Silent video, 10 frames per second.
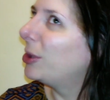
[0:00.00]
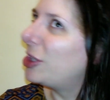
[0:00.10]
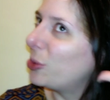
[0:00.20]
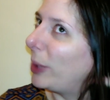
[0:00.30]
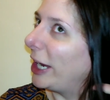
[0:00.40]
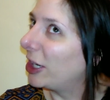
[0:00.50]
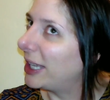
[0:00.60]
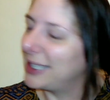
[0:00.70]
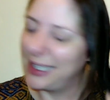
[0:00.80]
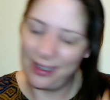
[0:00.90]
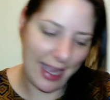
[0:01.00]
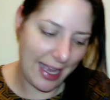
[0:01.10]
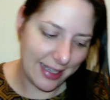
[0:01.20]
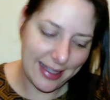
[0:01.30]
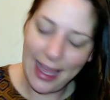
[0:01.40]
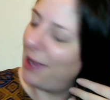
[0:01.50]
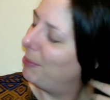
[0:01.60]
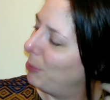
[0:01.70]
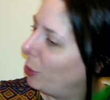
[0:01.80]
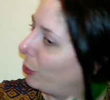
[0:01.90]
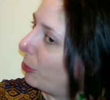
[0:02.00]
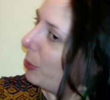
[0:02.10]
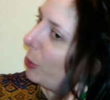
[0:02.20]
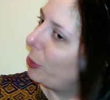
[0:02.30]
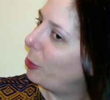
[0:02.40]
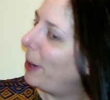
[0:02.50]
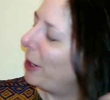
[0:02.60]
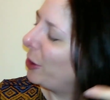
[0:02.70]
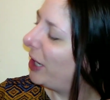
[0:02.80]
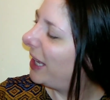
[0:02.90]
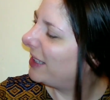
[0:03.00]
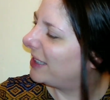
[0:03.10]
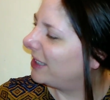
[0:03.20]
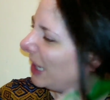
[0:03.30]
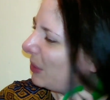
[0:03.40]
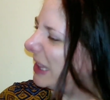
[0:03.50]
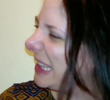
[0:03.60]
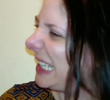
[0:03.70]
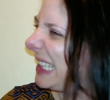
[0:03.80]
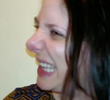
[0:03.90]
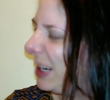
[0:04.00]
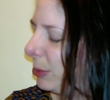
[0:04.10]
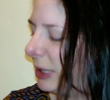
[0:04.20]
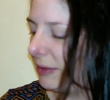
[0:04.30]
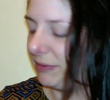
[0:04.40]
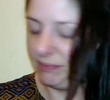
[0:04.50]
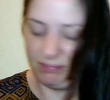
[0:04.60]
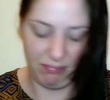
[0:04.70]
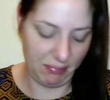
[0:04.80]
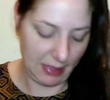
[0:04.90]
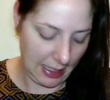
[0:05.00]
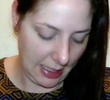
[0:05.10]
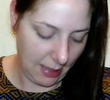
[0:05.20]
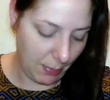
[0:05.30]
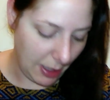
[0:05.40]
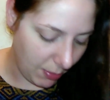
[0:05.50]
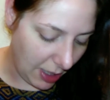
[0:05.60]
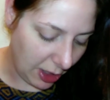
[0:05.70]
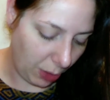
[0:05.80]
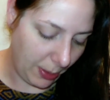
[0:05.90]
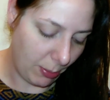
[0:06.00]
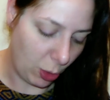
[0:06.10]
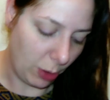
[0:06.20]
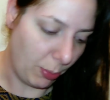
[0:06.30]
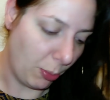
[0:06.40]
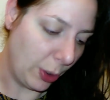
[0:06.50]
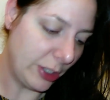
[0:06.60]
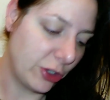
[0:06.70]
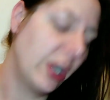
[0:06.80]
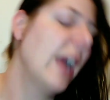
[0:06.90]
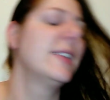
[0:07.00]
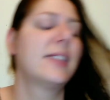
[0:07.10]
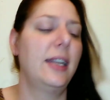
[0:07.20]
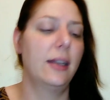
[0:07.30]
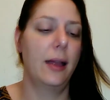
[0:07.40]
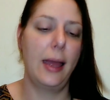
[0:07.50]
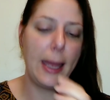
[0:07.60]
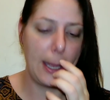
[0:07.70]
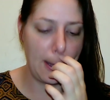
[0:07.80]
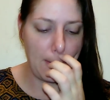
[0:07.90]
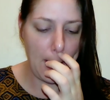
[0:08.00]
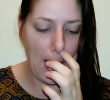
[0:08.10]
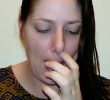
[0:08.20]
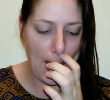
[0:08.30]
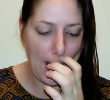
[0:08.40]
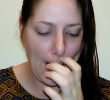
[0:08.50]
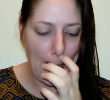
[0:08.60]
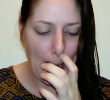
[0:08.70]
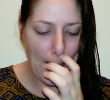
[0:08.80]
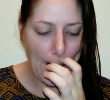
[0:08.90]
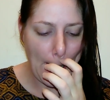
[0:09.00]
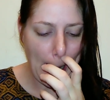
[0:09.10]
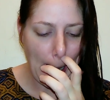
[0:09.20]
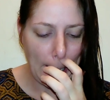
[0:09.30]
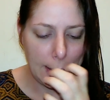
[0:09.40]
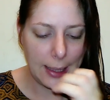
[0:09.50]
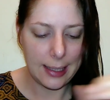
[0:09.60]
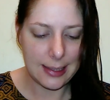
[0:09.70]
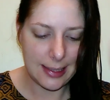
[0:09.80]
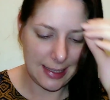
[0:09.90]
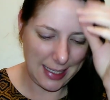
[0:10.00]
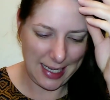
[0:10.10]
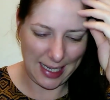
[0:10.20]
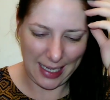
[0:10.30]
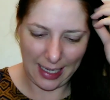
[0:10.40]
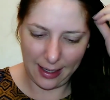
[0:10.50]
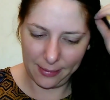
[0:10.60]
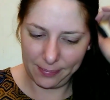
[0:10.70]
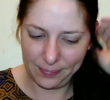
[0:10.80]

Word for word: Which is weird because it has that Muru Muru butter in it. I would think that it would have been a little bit more moisturizing. Um, let's see.